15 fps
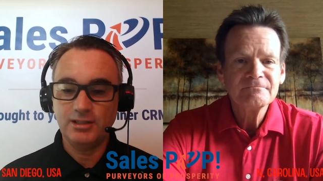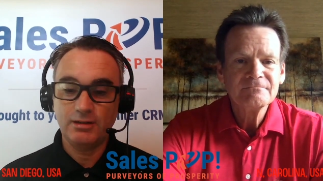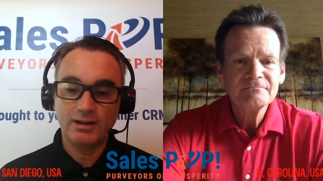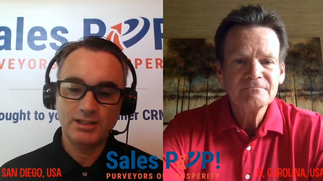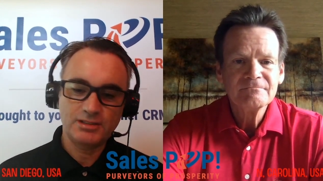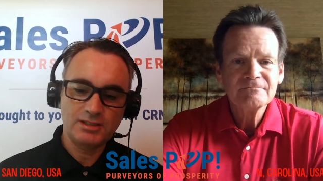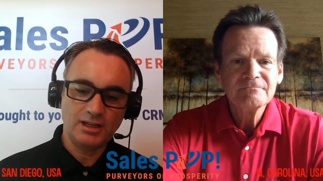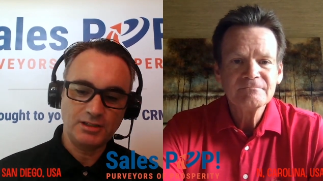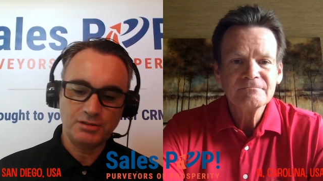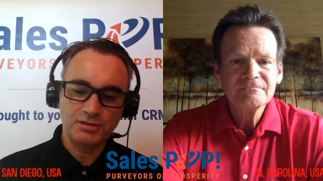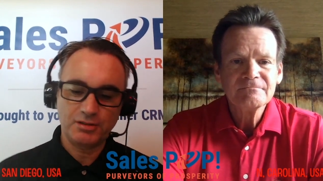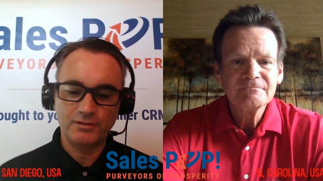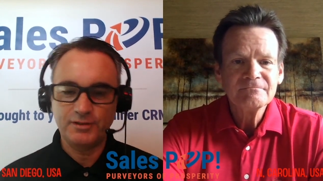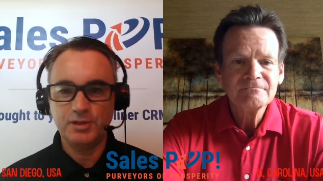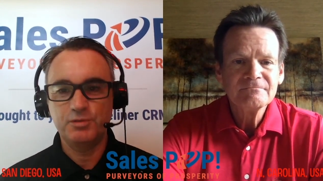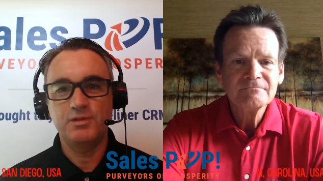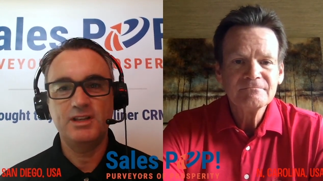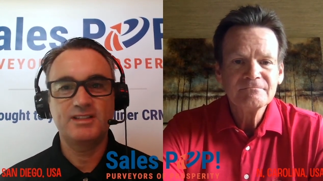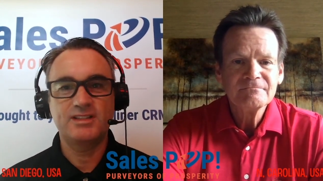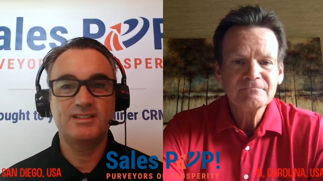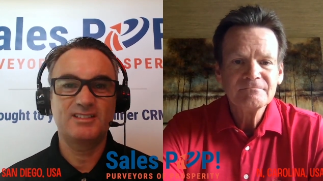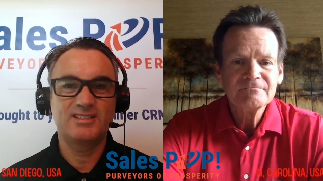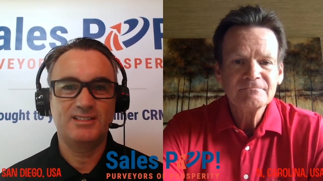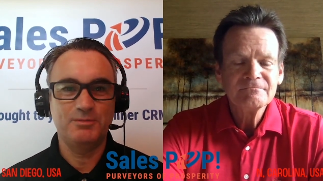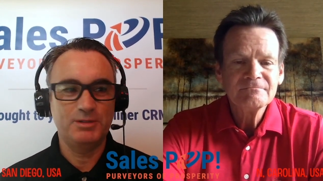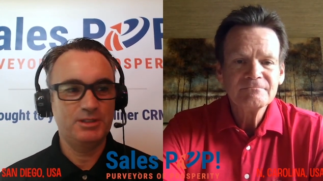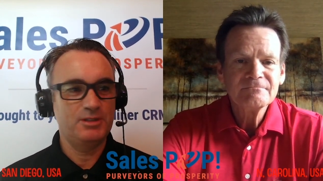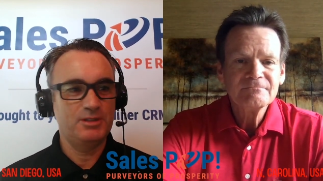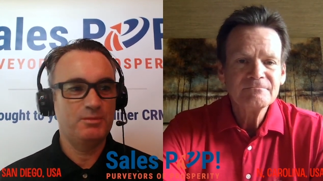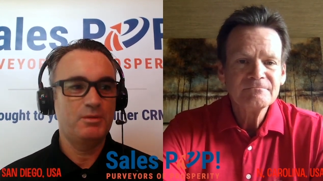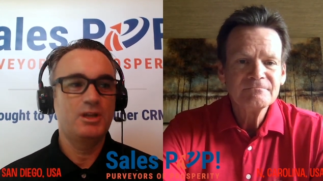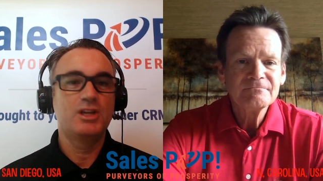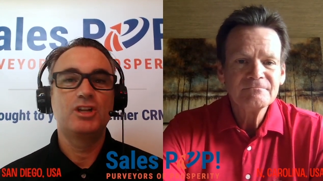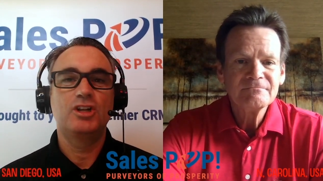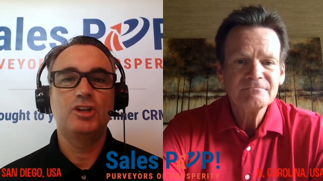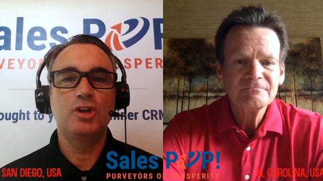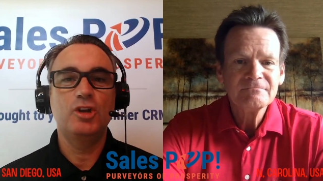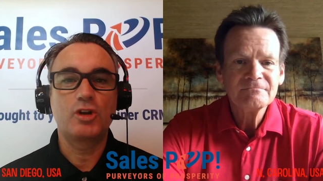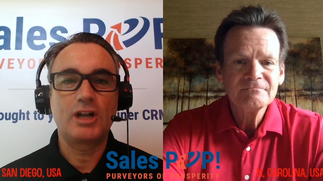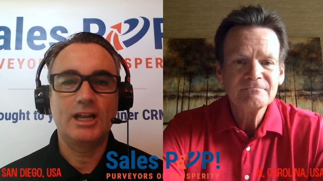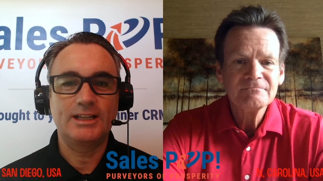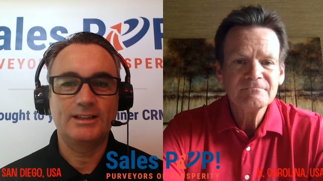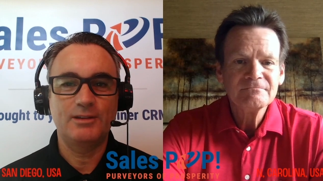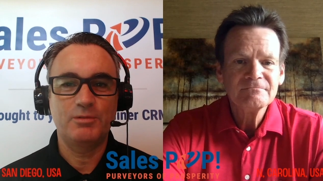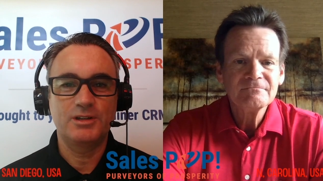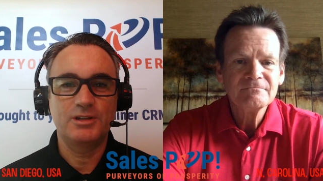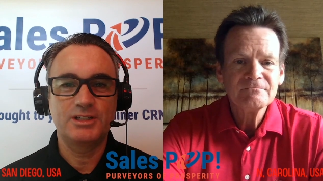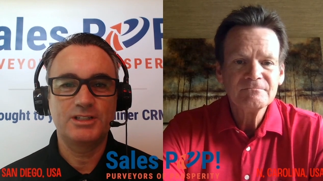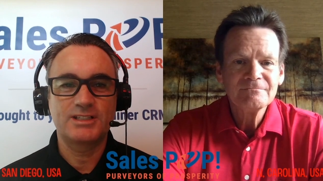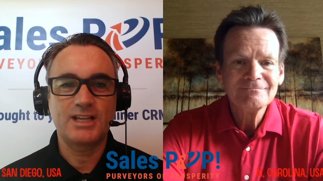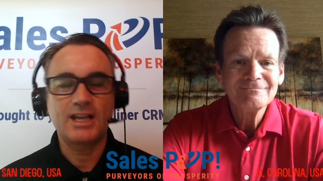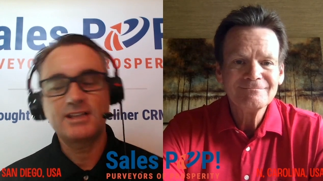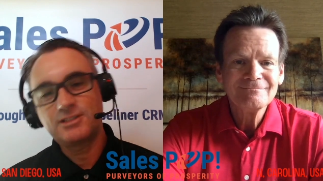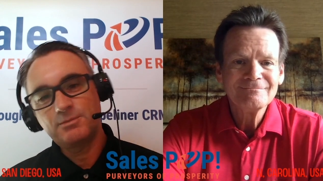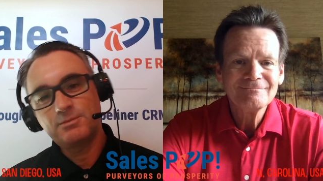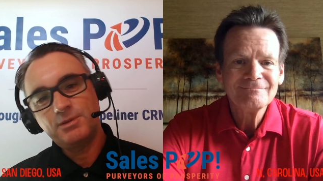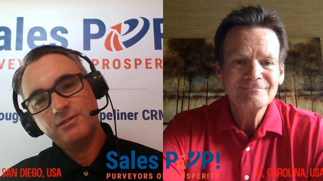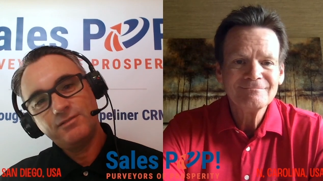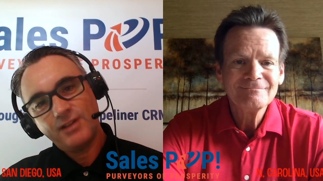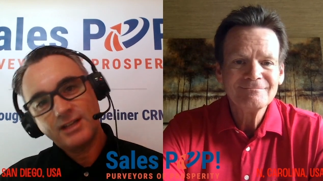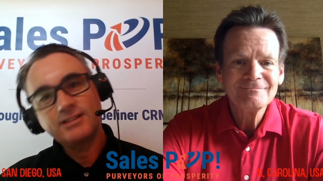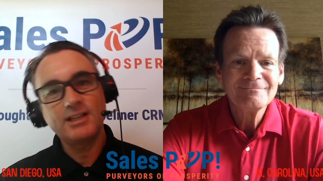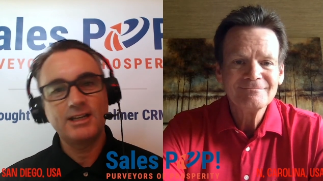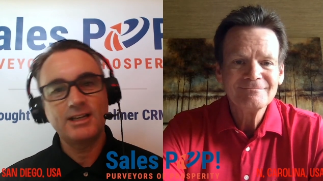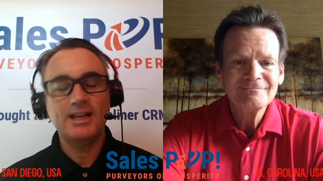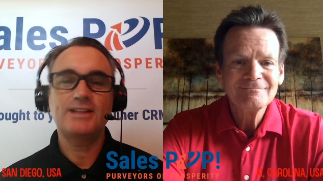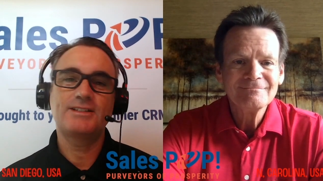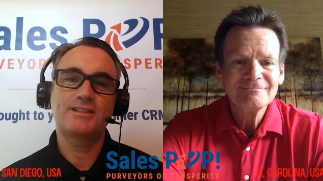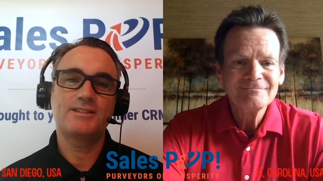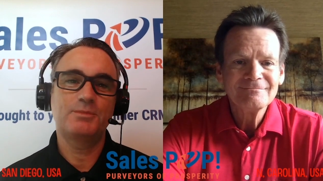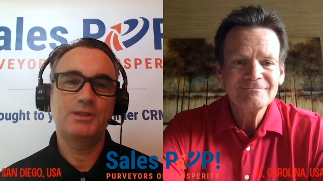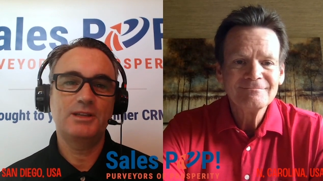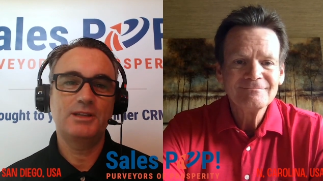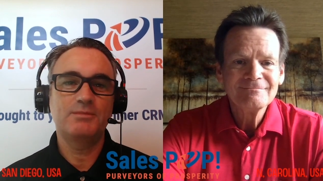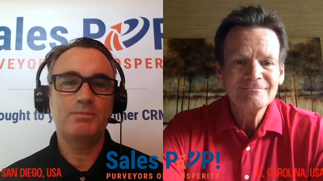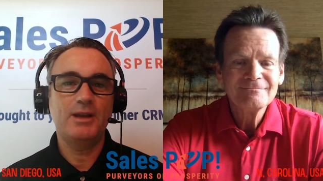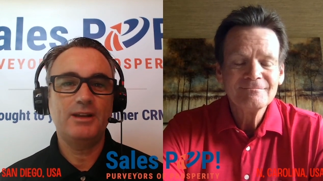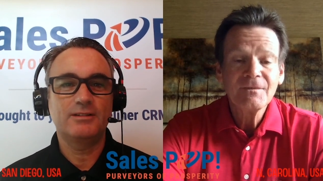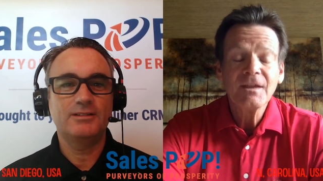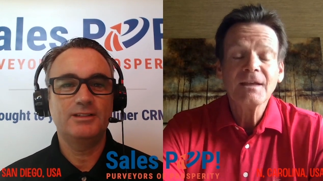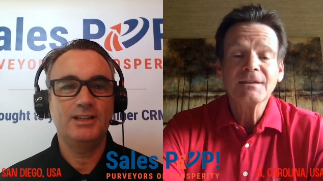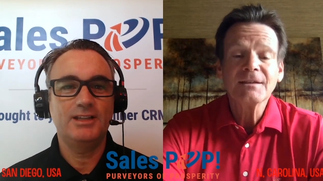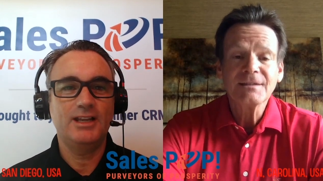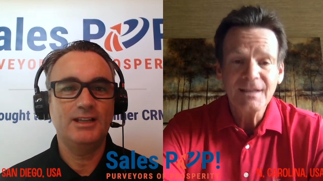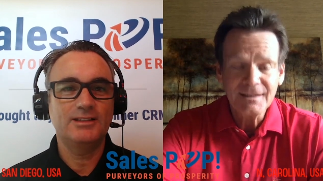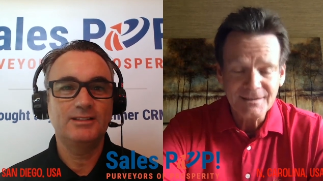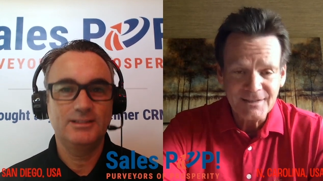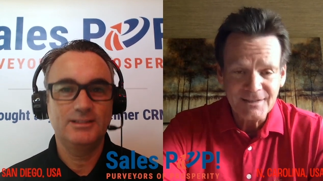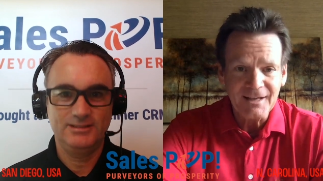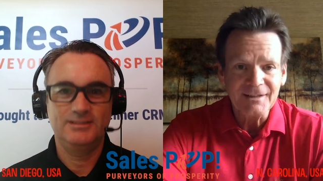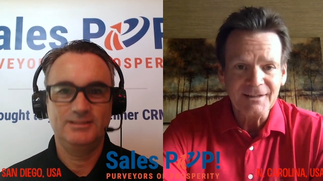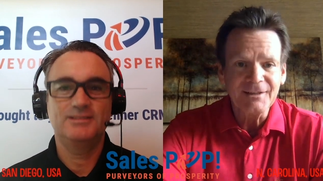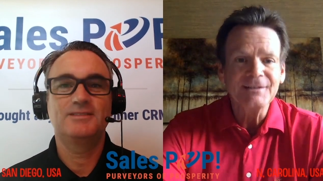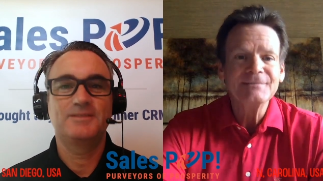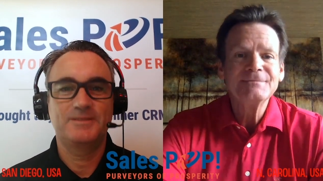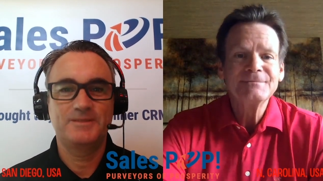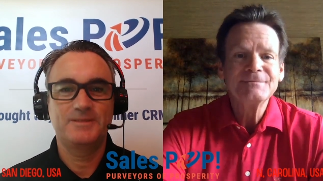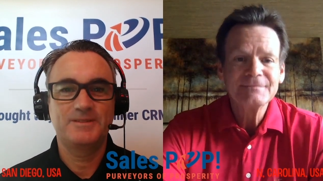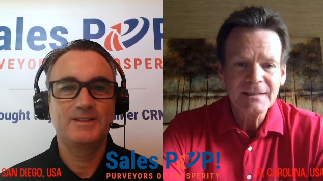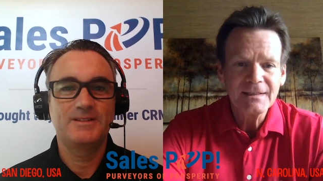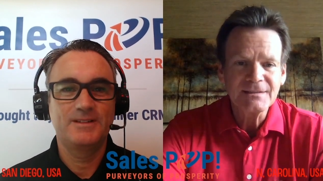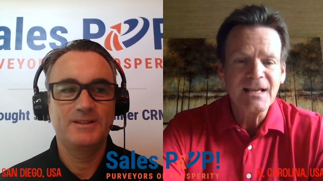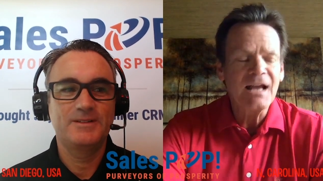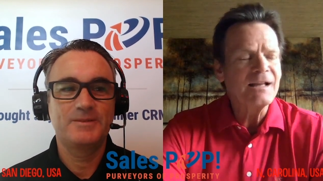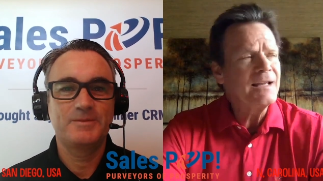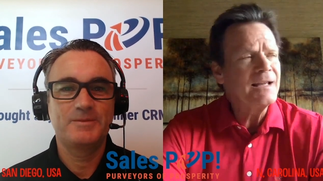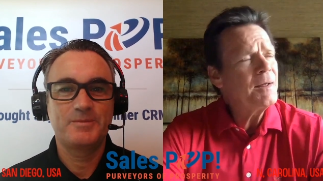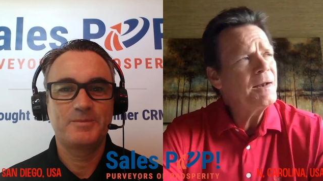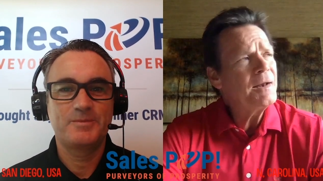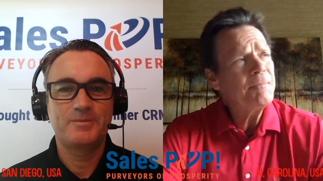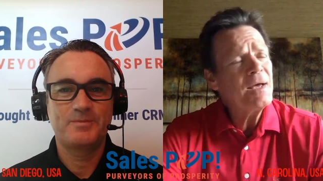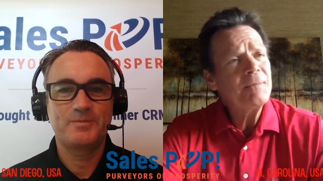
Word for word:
Speaker 1: You know, I I took a few risks. Some of them looked like they were a disaster, but in fact, they led to something better in the end.
Speaker 2: Exactly. Exactly, and,